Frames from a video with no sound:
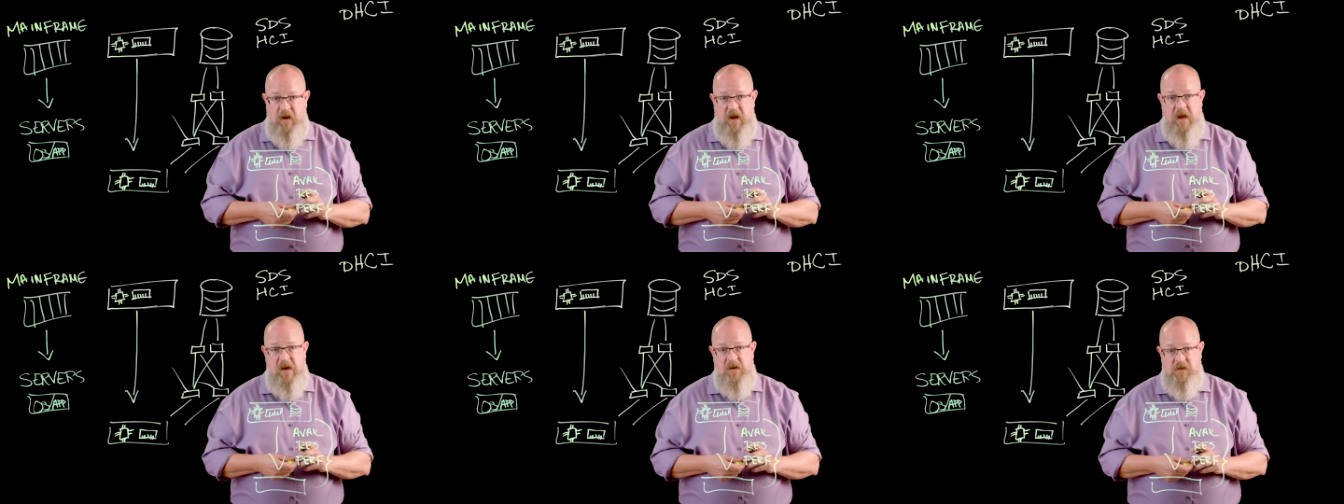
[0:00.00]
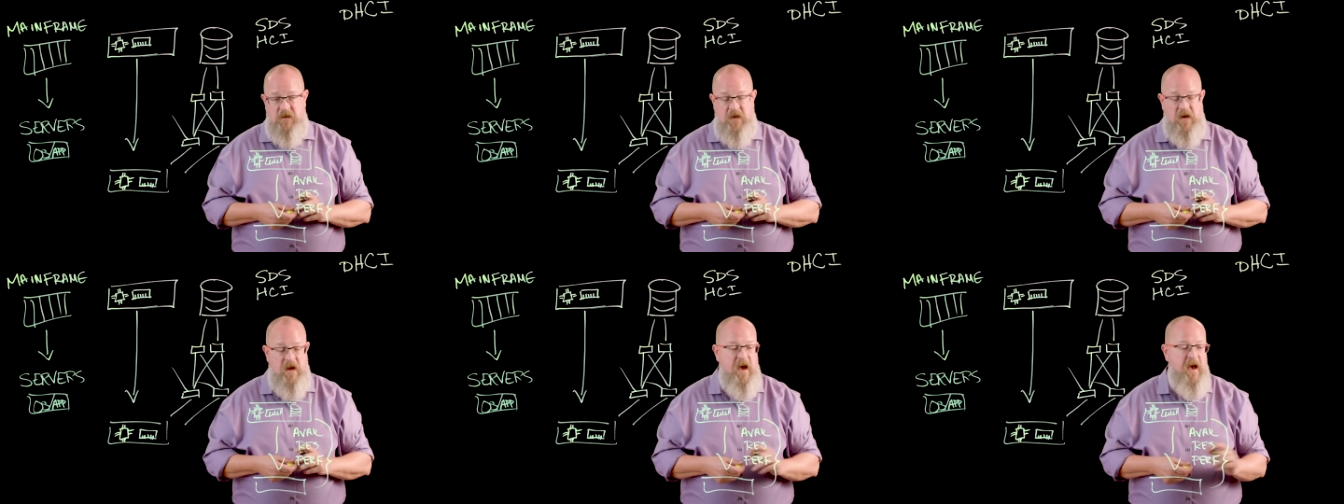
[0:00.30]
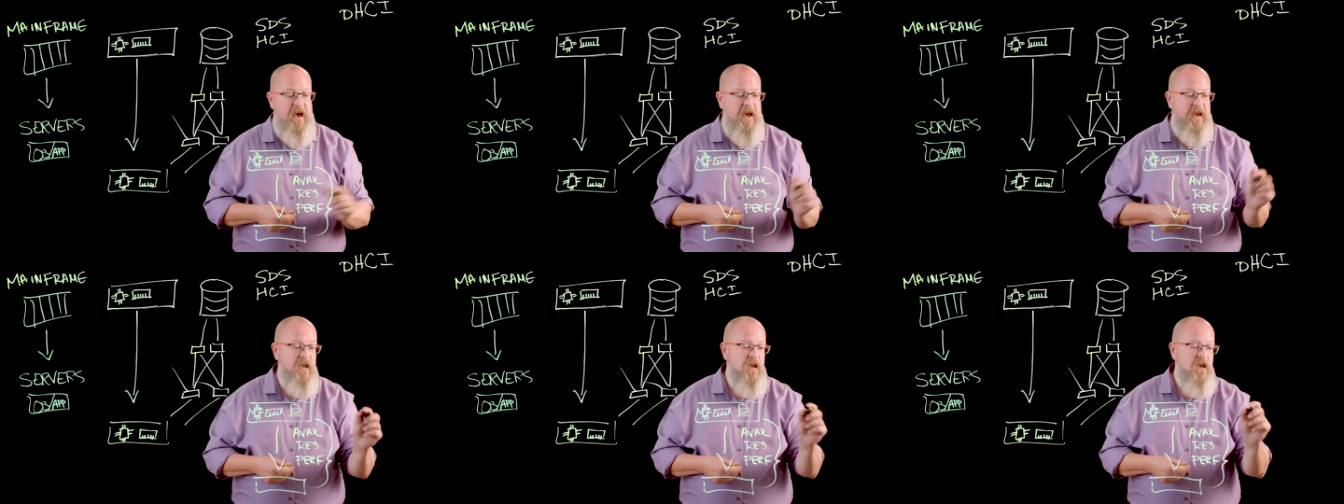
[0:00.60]

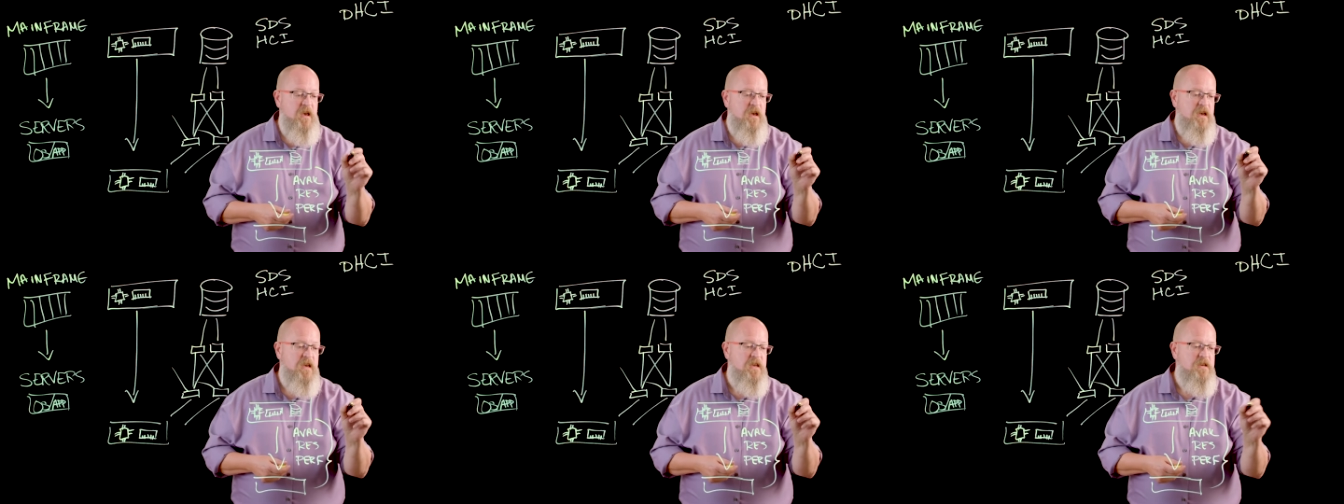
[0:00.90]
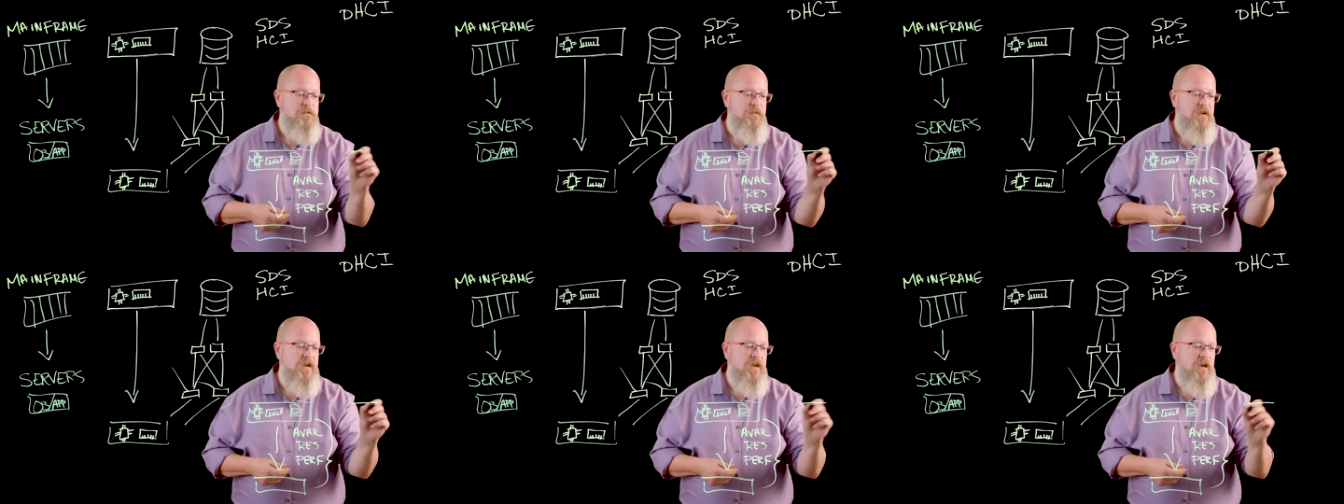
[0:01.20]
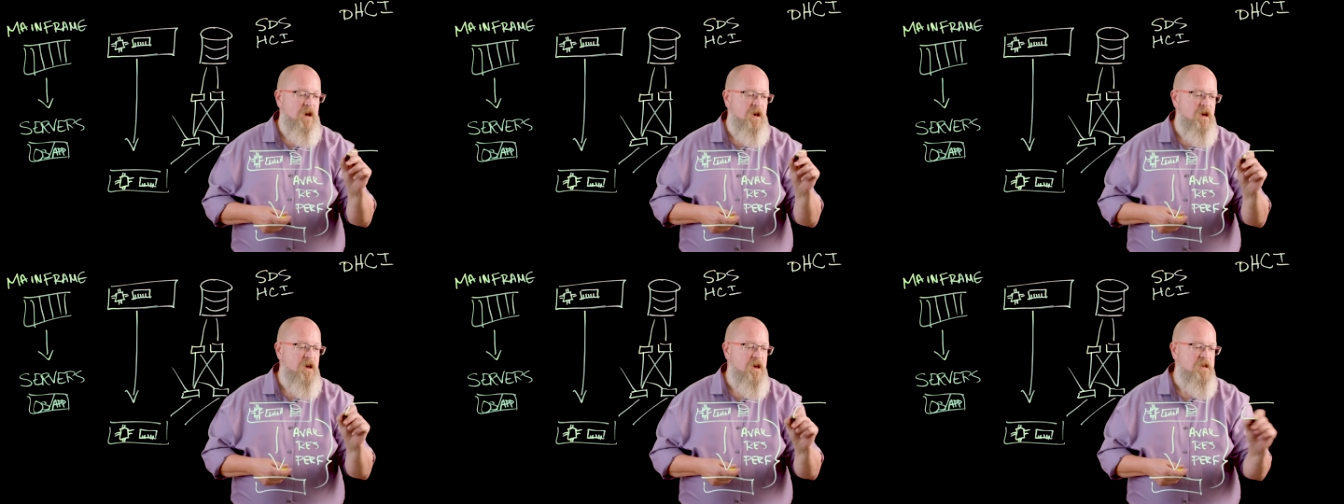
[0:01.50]
DHCI is
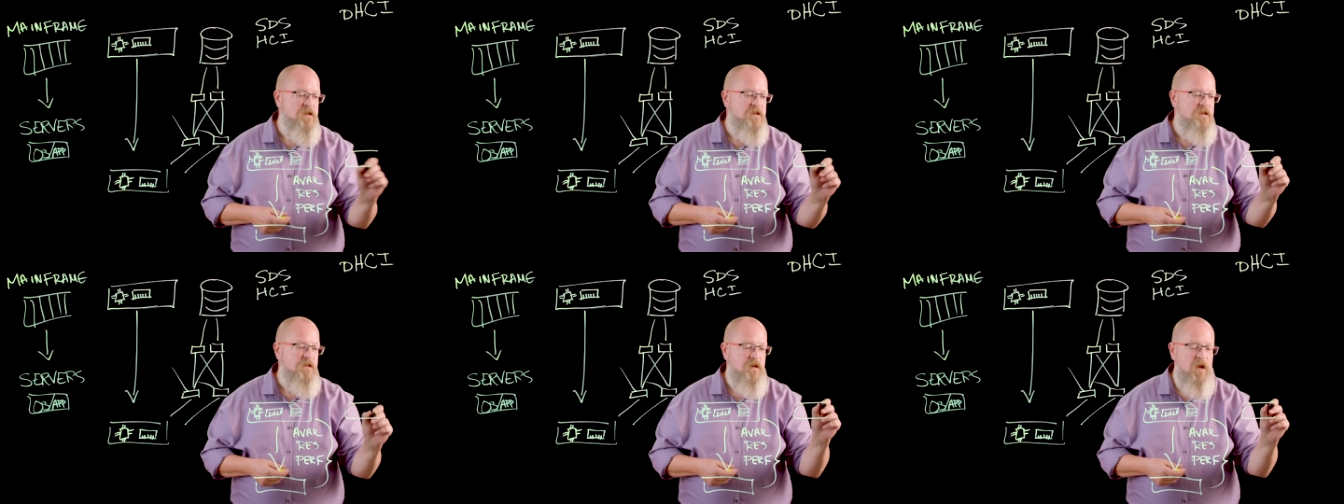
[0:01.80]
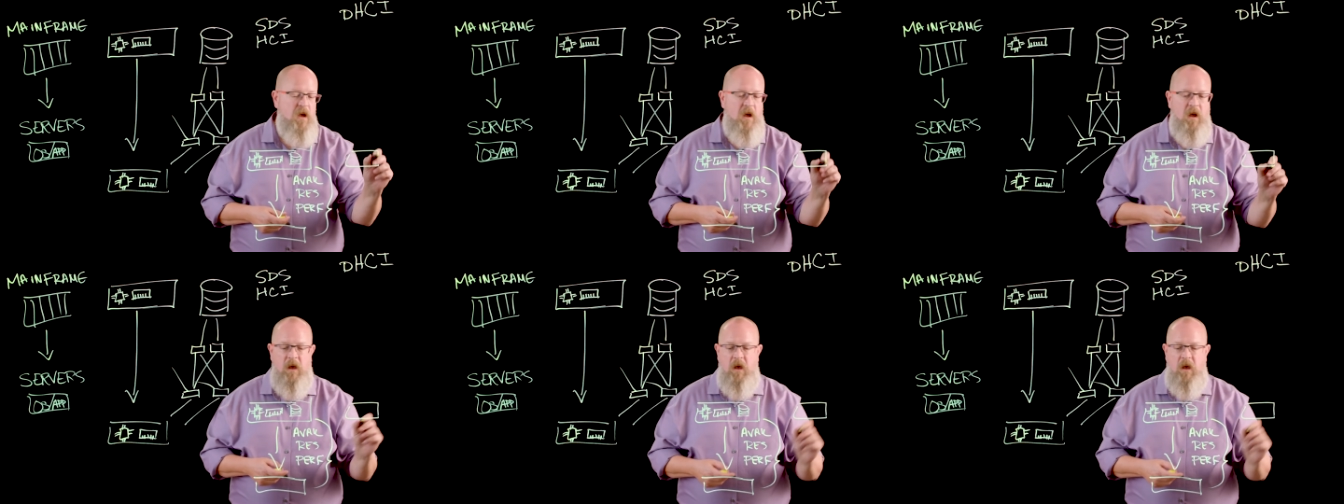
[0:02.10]
because